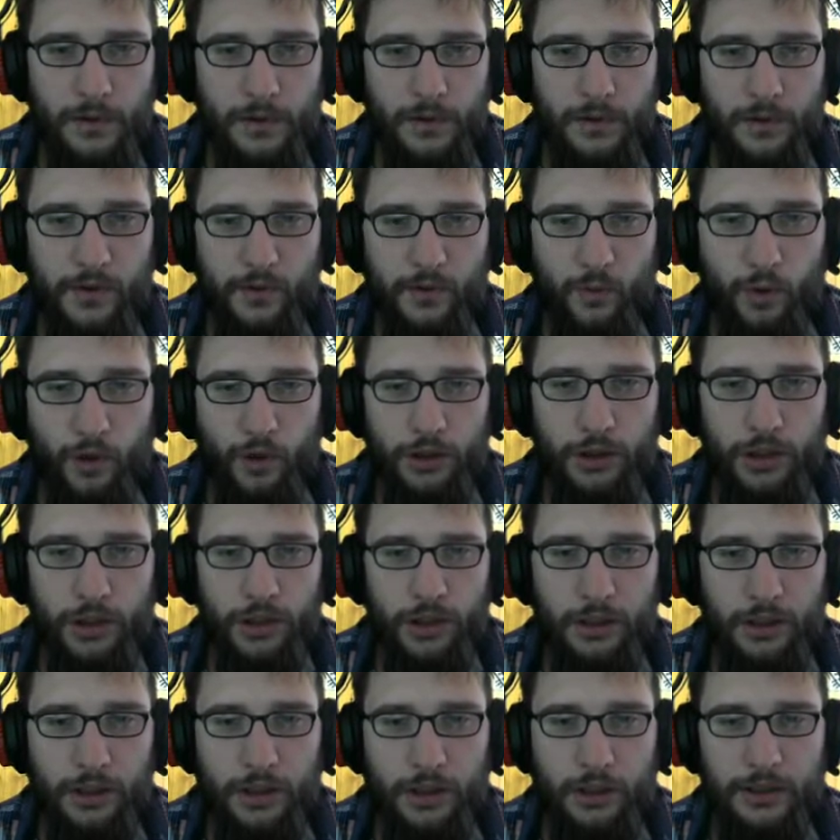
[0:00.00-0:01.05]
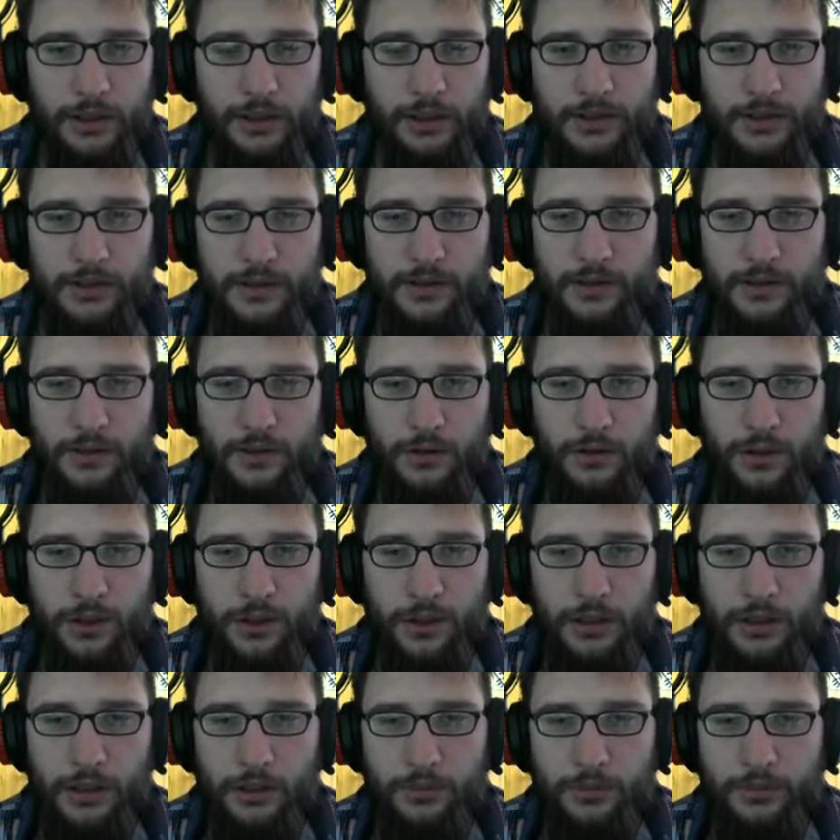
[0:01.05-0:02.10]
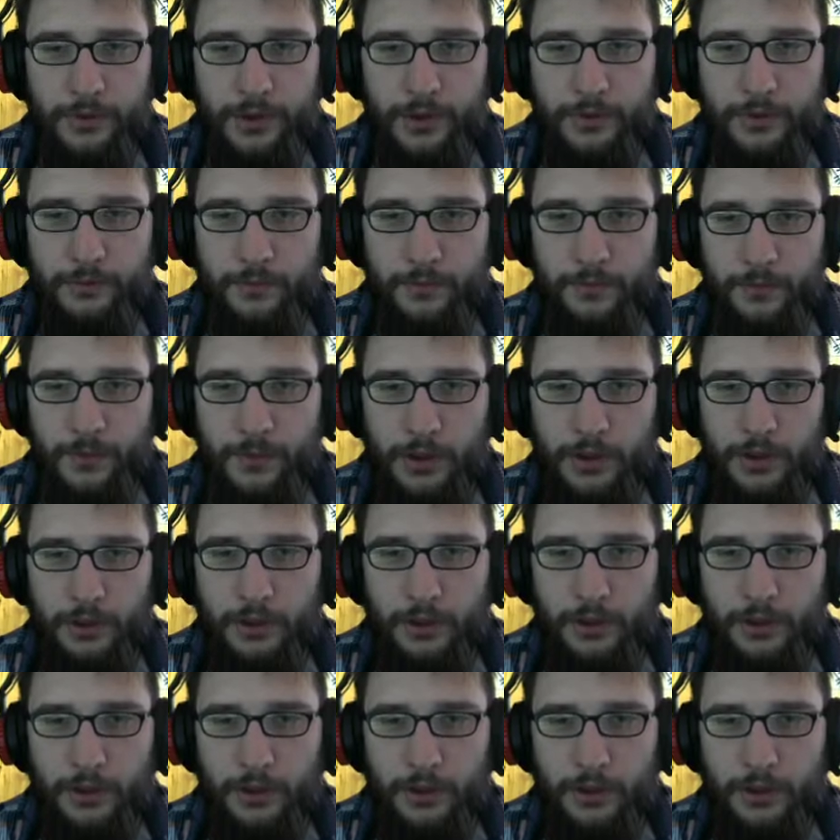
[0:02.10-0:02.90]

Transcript: Working Class Corner Club. Yep, right.